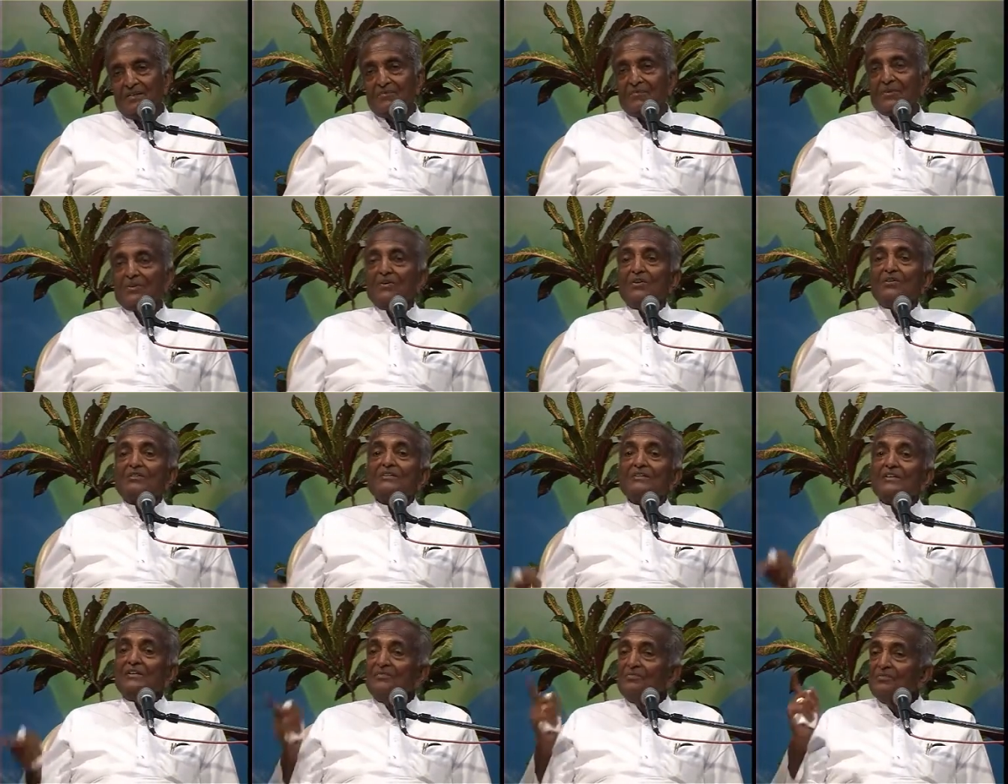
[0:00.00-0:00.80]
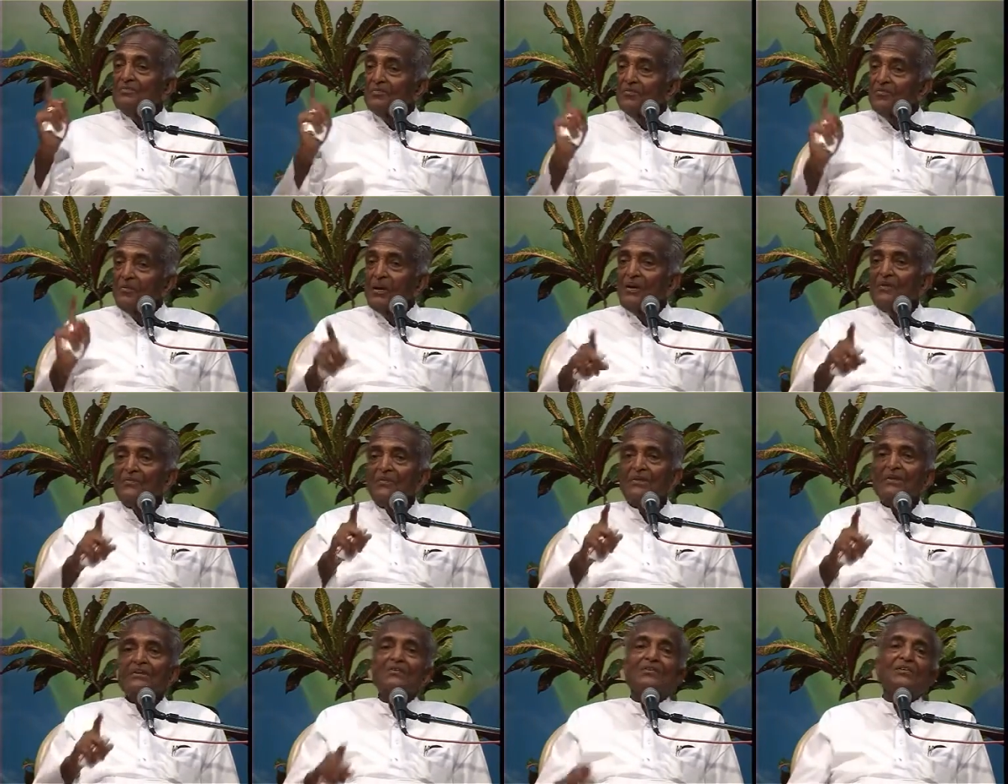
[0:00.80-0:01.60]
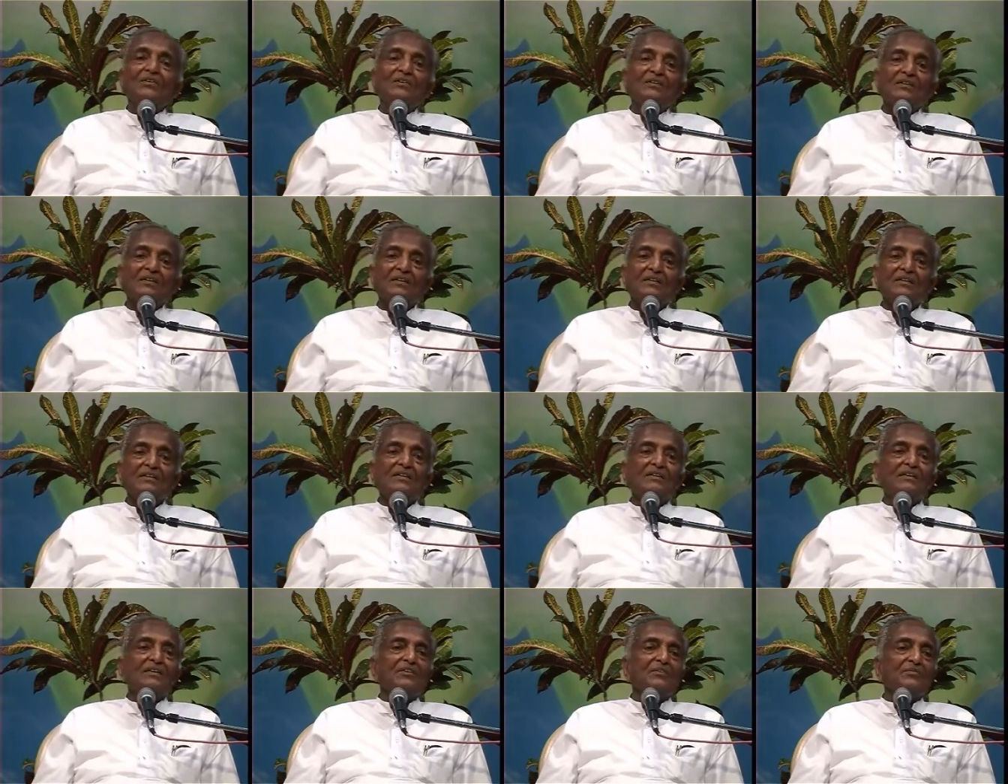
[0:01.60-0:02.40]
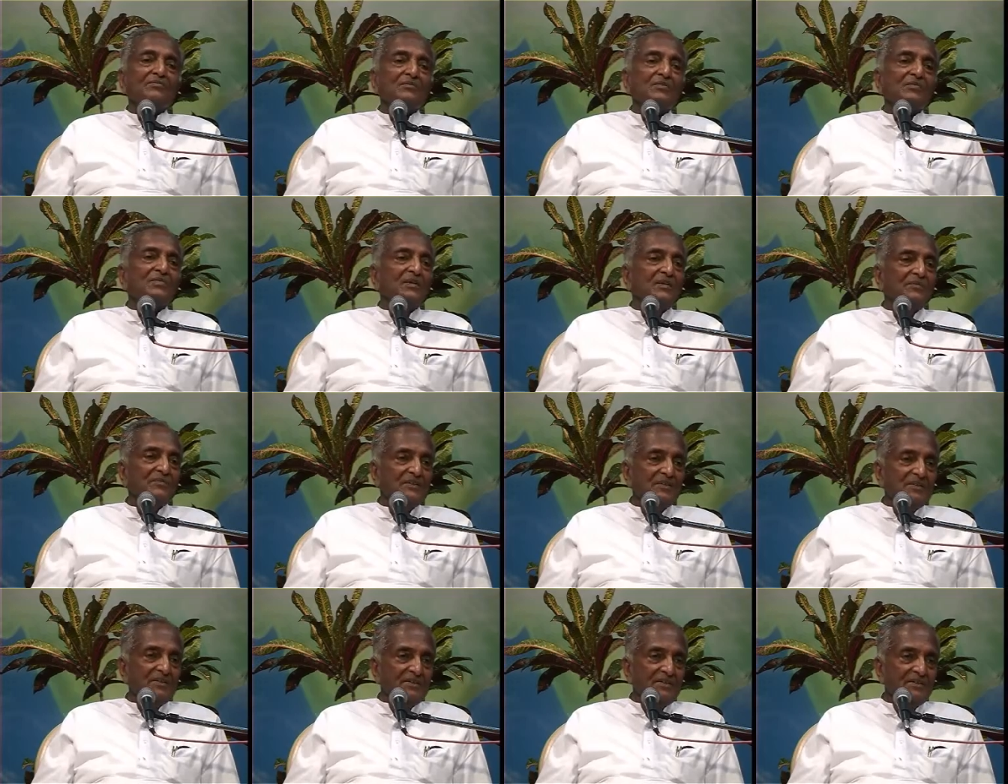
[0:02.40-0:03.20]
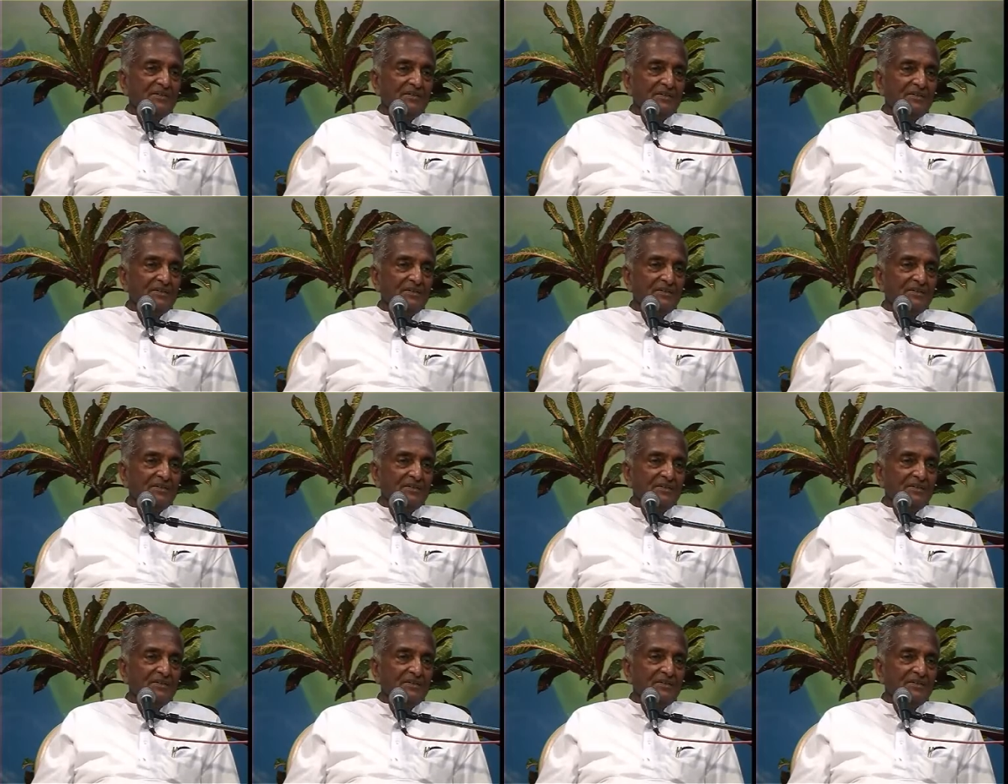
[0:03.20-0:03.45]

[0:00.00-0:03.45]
Because if wife had not taken care of the family,